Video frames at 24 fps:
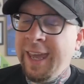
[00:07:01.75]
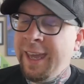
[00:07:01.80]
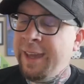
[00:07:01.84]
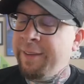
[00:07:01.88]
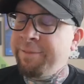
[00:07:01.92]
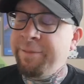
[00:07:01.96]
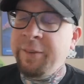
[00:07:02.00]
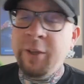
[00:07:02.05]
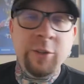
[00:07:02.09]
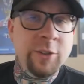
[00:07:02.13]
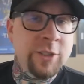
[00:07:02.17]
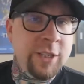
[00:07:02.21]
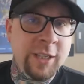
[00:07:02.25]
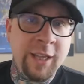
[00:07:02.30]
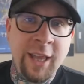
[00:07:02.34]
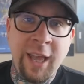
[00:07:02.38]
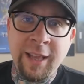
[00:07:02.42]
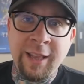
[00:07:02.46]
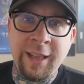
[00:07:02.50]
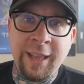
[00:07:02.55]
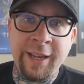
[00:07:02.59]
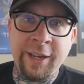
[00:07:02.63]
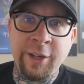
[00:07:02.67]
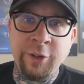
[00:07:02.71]
It feels a
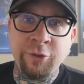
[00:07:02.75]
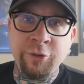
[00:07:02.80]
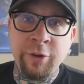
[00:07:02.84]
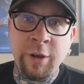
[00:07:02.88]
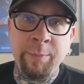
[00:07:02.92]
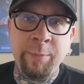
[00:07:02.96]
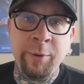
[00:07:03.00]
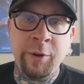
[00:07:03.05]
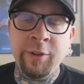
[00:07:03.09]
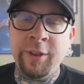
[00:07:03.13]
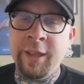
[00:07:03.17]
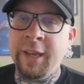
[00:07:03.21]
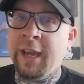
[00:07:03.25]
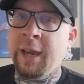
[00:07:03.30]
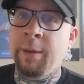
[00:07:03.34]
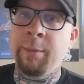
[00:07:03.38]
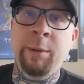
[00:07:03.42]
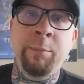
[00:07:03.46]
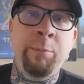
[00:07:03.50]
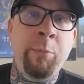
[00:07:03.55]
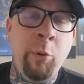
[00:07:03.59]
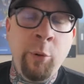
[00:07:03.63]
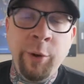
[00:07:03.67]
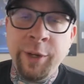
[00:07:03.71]
lot like a dripper. They come
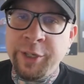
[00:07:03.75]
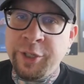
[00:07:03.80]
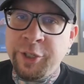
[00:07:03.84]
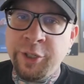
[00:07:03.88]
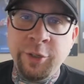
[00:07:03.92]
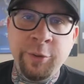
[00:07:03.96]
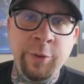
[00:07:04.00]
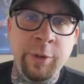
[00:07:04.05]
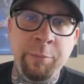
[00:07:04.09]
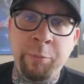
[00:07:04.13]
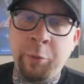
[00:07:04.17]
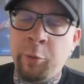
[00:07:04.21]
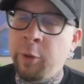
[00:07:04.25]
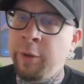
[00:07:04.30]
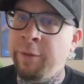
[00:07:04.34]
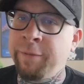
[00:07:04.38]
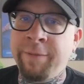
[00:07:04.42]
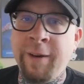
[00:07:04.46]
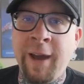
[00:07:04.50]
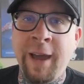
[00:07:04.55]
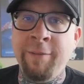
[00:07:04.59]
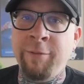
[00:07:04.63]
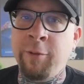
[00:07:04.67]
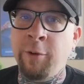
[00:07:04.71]
in 0.2 and
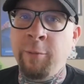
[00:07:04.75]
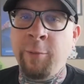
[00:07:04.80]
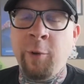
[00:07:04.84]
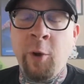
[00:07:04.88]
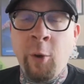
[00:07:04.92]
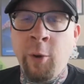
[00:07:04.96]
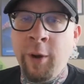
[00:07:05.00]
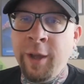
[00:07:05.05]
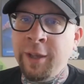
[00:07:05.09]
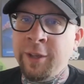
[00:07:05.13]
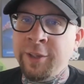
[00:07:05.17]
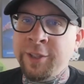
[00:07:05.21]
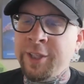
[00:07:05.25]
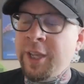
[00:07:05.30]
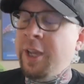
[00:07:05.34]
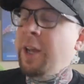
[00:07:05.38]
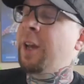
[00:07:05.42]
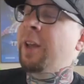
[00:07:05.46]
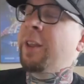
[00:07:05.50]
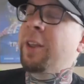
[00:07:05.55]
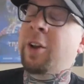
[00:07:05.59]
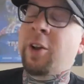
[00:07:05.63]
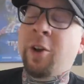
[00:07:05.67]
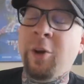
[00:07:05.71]
0.5 ohm coils.
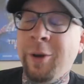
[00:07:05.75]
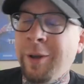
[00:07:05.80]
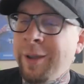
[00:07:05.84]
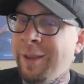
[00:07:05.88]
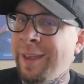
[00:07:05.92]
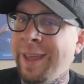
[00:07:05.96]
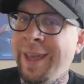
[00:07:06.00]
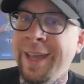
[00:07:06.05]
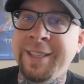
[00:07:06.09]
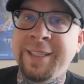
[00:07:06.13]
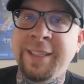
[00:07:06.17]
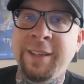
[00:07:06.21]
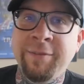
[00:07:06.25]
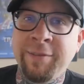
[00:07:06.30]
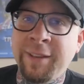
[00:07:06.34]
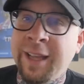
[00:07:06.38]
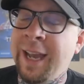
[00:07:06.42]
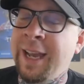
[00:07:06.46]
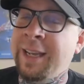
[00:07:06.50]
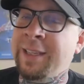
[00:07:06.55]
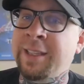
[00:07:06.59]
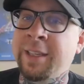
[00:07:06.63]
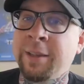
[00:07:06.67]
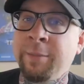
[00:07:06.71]
The coil heads have
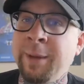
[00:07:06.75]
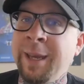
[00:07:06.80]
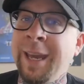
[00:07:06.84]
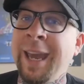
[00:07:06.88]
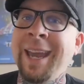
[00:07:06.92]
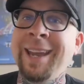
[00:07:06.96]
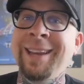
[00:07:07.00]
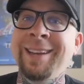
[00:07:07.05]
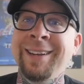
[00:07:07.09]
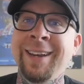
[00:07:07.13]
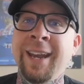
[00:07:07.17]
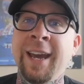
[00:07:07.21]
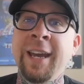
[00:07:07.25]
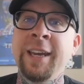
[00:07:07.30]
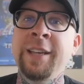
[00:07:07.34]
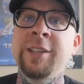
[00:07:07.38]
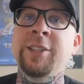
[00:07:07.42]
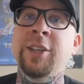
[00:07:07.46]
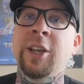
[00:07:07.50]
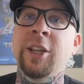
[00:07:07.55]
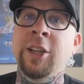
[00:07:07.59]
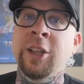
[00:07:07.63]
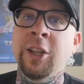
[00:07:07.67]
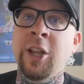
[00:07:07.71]
lasted me a
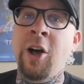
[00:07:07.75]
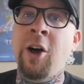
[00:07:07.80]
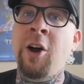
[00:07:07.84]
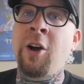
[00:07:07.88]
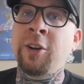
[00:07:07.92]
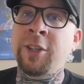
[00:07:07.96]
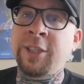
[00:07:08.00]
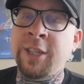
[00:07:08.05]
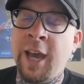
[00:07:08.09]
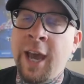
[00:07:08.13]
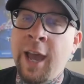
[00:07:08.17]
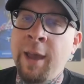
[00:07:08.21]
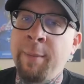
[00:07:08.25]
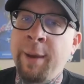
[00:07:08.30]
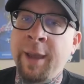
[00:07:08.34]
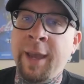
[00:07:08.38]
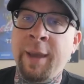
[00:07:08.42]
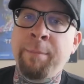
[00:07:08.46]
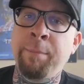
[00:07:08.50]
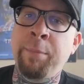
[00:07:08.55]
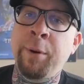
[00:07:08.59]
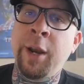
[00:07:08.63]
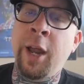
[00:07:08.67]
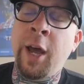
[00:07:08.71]
nice long time. I
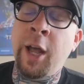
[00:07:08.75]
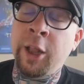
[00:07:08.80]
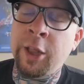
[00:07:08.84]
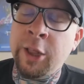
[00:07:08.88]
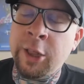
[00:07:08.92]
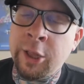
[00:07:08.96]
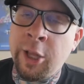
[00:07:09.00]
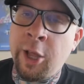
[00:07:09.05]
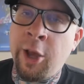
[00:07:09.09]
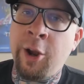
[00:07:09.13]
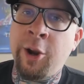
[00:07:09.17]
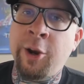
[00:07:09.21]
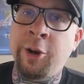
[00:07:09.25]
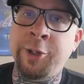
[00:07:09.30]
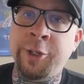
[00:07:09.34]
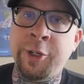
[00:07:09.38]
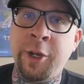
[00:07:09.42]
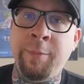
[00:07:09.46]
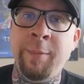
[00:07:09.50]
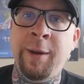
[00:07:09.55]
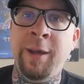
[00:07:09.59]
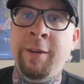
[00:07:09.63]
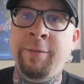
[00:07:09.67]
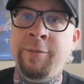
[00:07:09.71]
can put a large
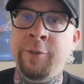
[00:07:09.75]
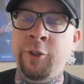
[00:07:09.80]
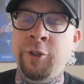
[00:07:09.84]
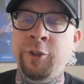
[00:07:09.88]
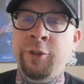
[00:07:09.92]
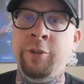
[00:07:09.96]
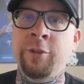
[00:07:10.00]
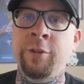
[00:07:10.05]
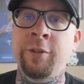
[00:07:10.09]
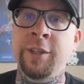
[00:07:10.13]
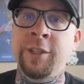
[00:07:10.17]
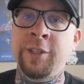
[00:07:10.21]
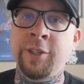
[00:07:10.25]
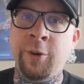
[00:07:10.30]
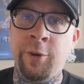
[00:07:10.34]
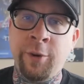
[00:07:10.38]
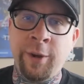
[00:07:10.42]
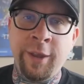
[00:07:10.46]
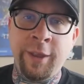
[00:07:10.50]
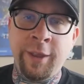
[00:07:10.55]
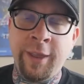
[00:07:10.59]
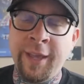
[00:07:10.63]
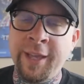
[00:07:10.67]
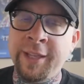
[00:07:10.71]
amount of juice through these
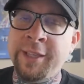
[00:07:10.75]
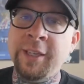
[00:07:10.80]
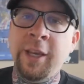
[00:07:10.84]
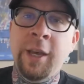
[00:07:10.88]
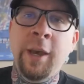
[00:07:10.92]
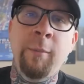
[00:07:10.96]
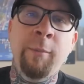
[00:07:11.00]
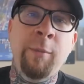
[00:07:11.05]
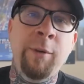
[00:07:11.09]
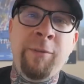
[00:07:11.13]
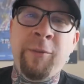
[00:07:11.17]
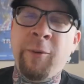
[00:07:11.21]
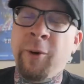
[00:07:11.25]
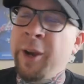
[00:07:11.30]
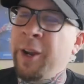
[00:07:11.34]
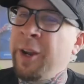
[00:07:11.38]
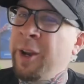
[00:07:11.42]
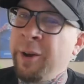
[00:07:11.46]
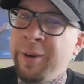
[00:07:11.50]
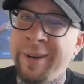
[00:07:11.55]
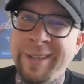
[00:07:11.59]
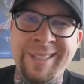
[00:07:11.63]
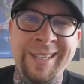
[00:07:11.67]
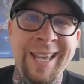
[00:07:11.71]
coil heads before I
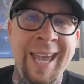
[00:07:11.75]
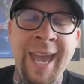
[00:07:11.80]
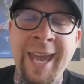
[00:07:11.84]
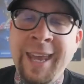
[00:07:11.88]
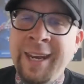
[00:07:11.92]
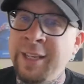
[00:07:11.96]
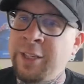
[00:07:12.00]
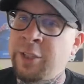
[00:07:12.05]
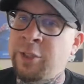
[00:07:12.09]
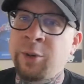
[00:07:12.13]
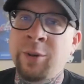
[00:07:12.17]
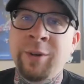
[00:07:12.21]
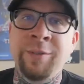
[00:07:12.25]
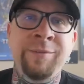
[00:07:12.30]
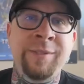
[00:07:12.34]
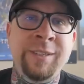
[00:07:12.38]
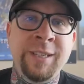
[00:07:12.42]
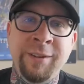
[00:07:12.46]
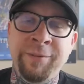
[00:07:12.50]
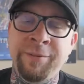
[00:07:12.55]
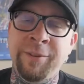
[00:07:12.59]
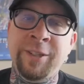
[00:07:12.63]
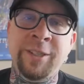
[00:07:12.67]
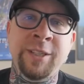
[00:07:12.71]
notice any sort of
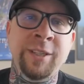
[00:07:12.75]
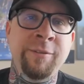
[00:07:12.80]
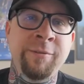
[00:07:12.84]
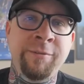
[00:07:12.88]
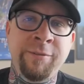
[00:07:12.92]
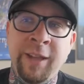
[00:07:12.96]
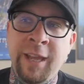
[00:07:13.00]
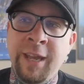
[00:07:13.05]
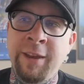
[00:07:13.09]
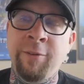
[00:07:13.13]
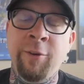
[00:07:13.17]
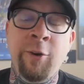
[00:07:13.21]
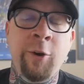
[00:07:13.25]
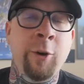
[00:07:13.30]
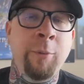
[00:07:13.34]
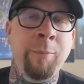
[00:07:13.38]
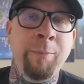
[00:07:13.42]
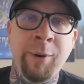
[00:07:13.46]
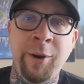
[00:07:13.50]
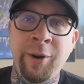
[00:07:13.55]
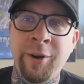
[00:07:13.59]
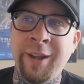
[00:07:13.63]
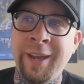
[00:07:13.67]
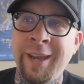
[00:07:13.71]
difference in flavor or
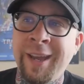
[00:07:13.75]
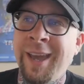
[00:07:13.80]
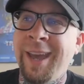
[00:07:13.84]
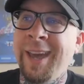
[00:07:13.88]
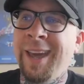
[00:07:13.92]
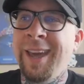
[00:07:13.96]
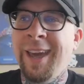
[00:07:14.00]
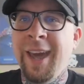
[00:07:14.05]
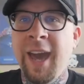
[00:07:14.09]
burning.